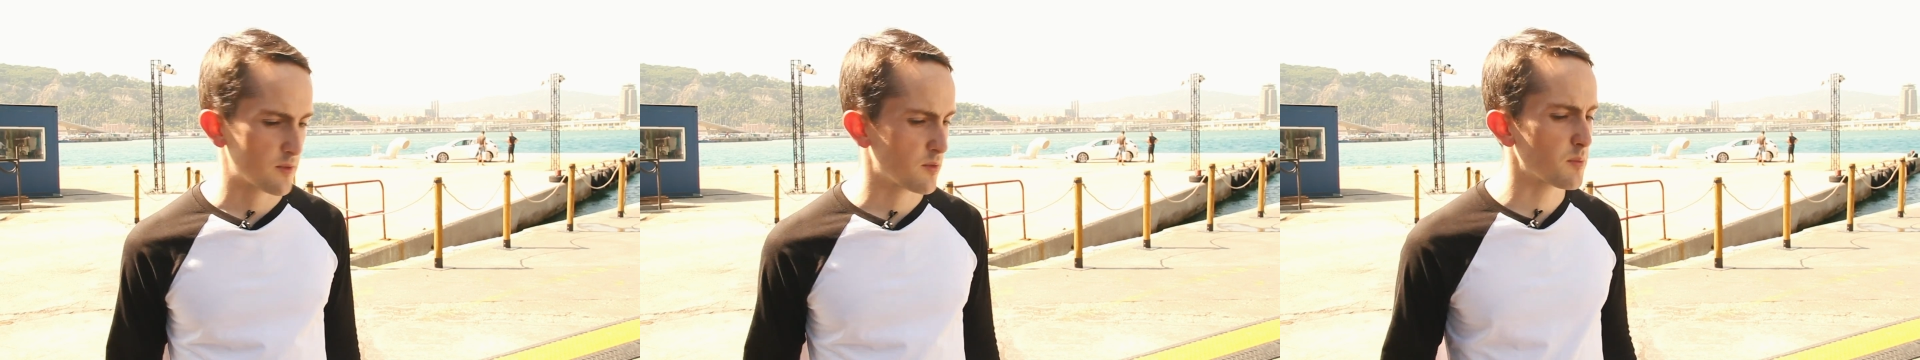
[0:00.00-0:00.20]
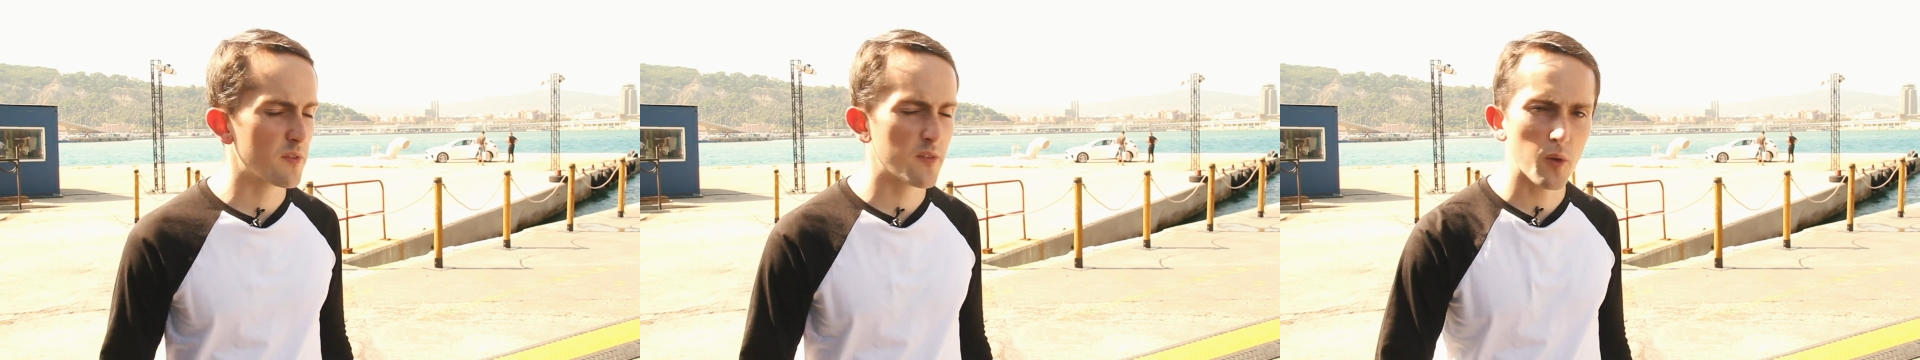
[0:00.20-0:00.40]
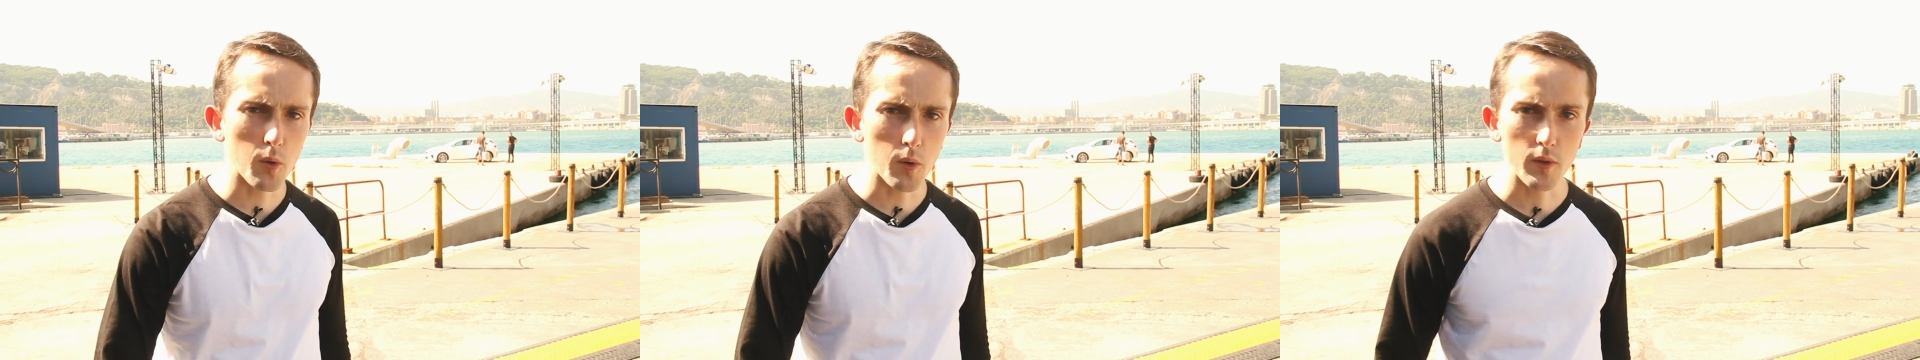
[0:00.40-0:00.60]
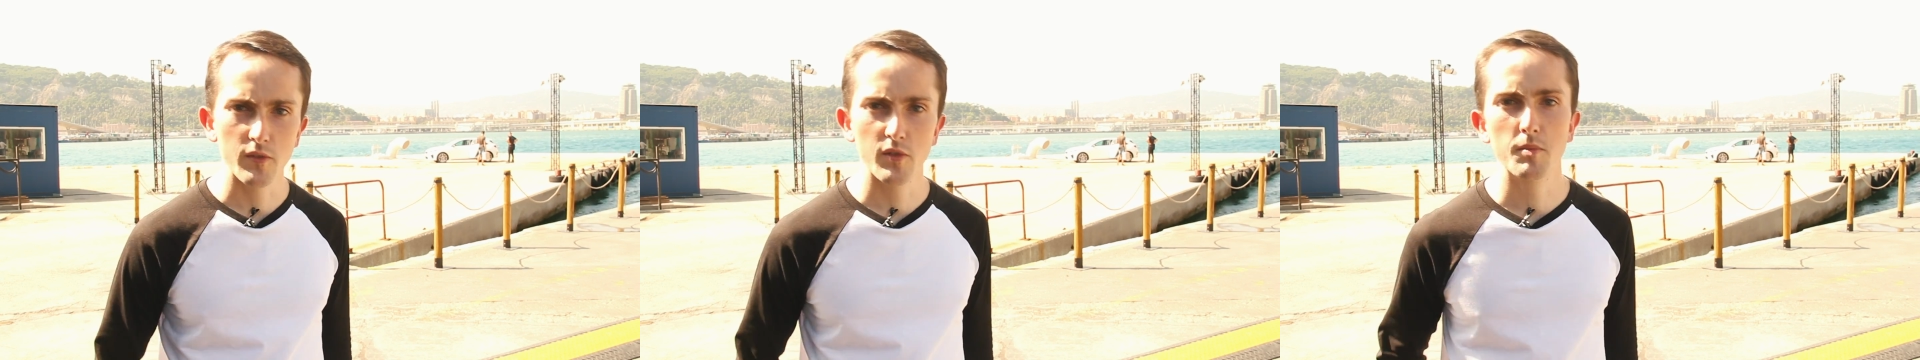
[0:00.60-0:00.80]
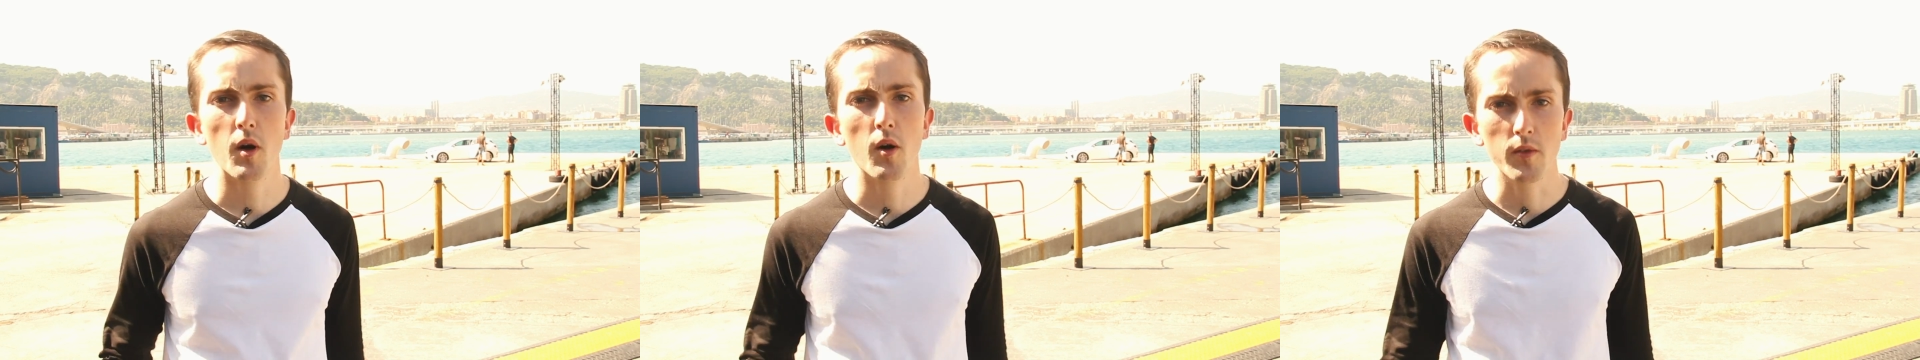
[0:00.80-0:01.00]
from Ford,
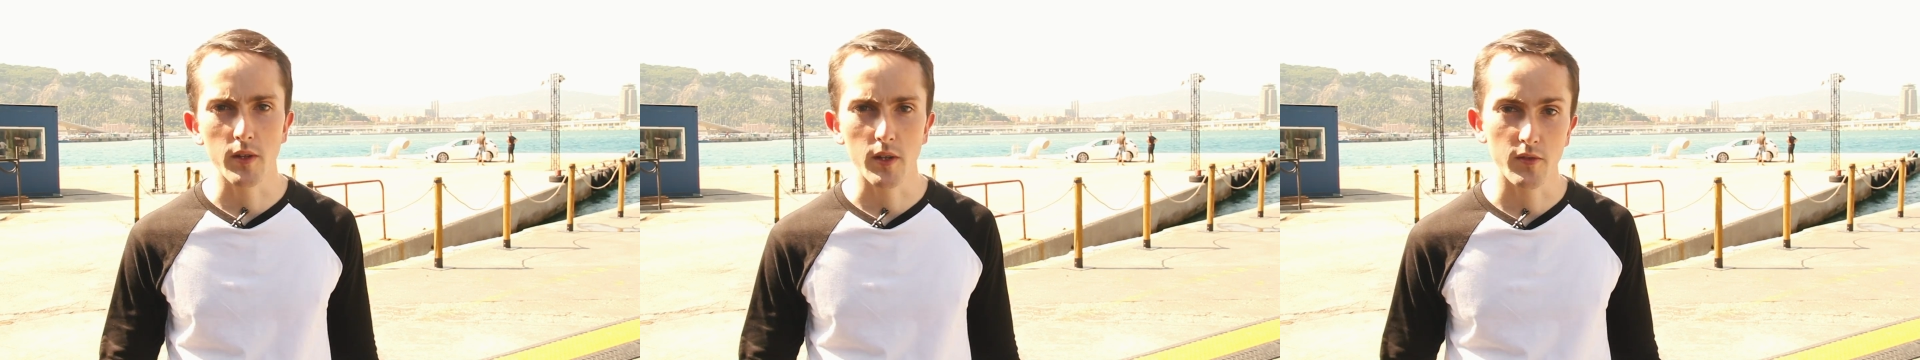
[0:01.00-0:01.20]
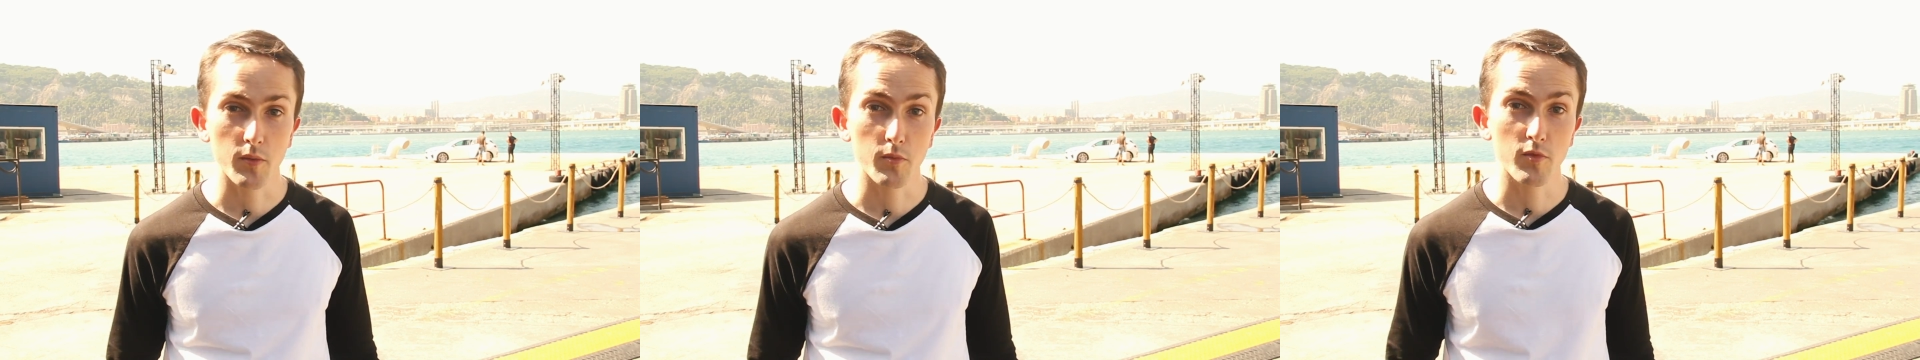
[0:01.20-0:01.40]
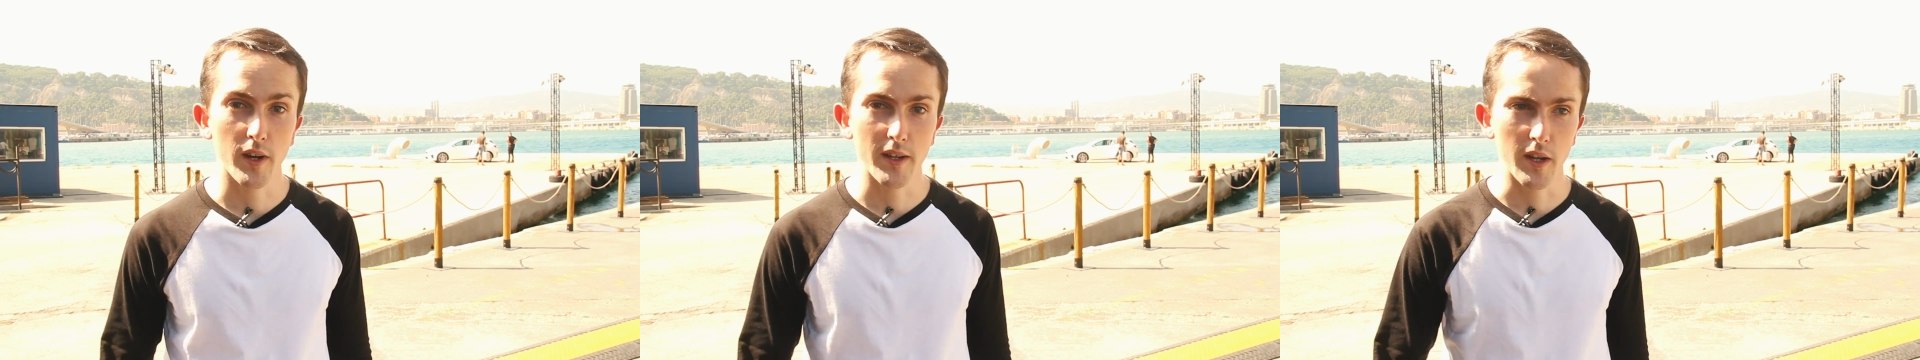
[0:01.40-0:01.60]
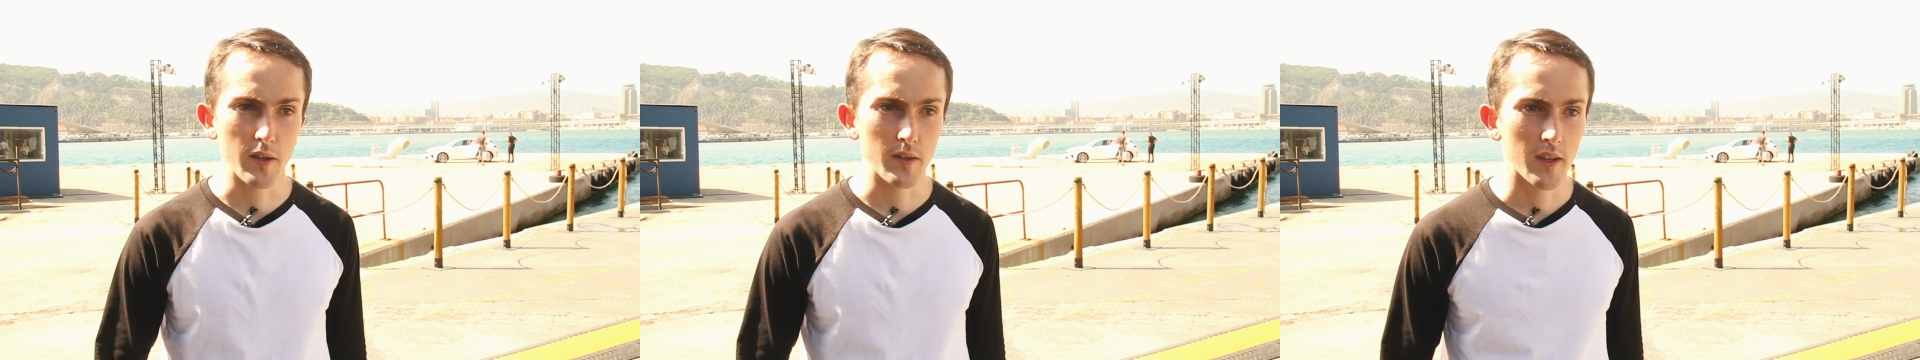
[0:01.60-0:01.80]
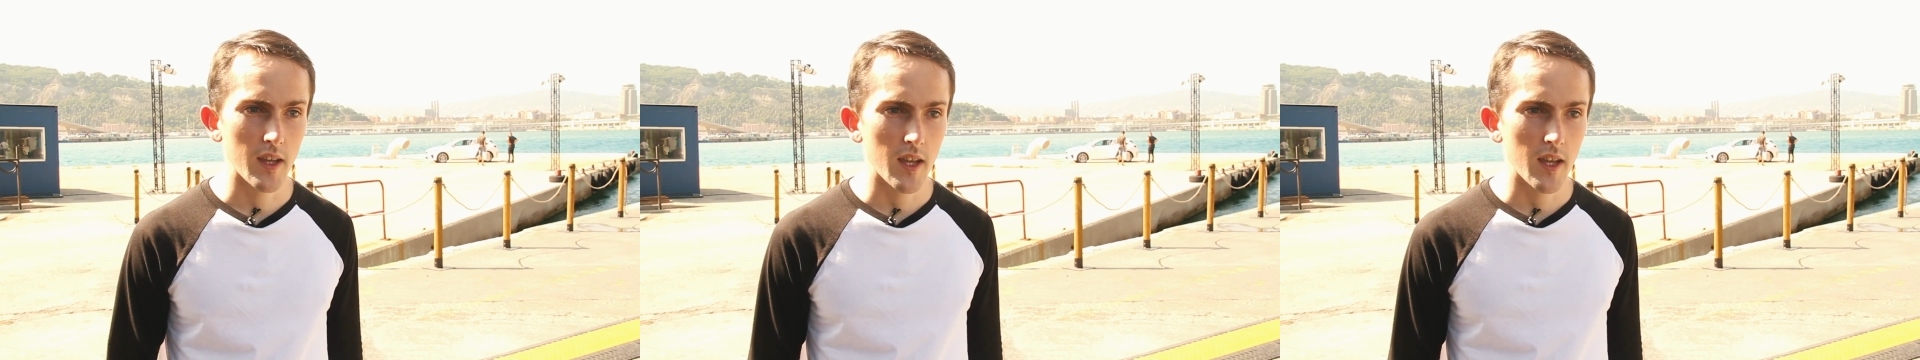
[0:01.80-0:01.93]
from Honda, from Renault,